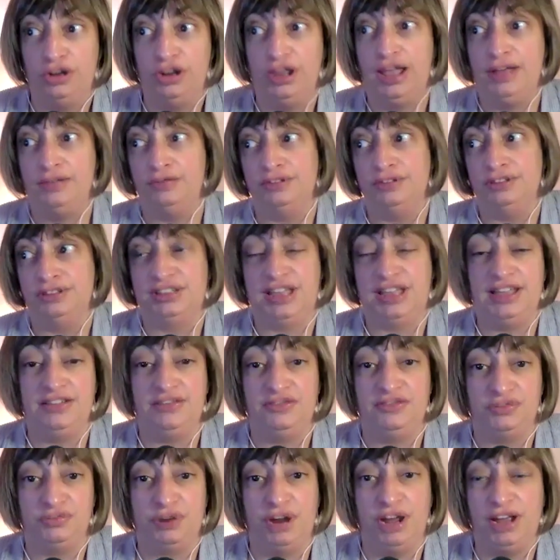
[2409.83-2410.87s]
I was kind of
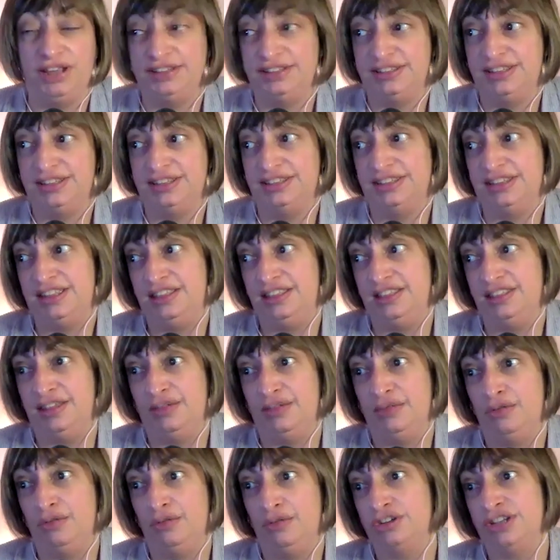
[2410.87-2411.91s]
surprised to see that they
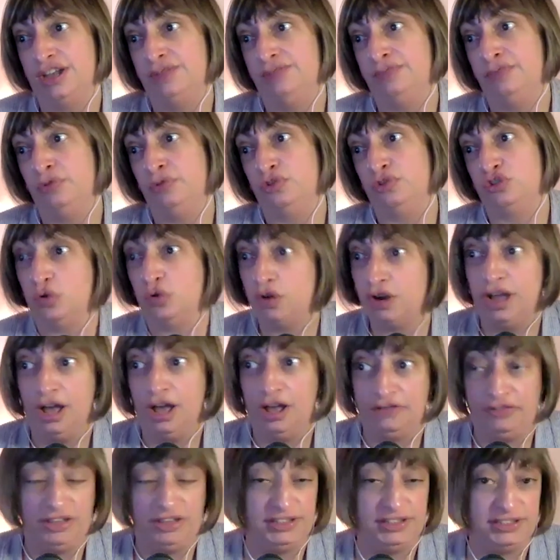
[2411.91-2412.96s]
were a top 4 scoring
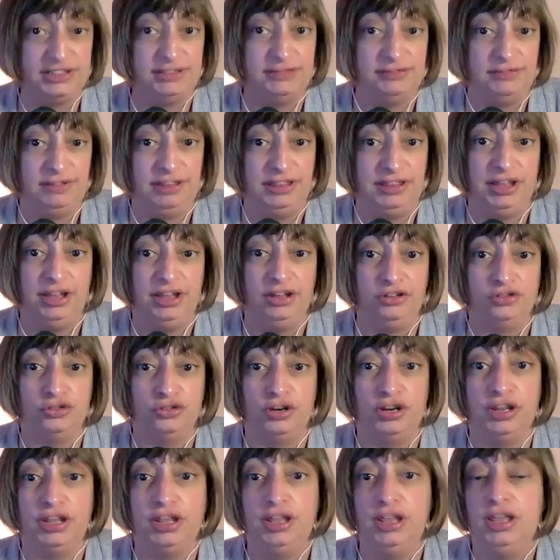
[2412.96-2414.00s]
offense in the
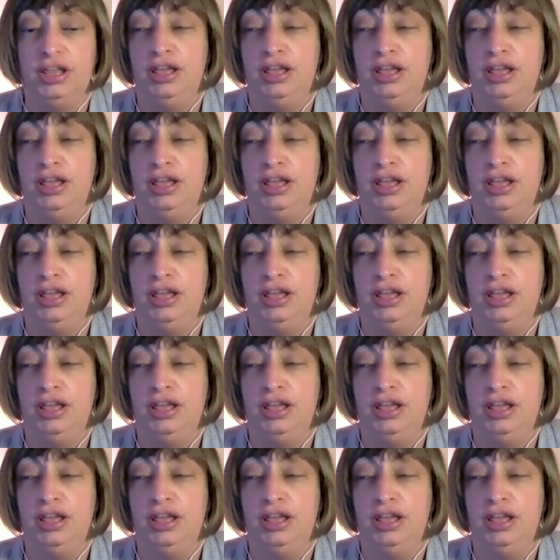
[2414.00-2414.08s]
country.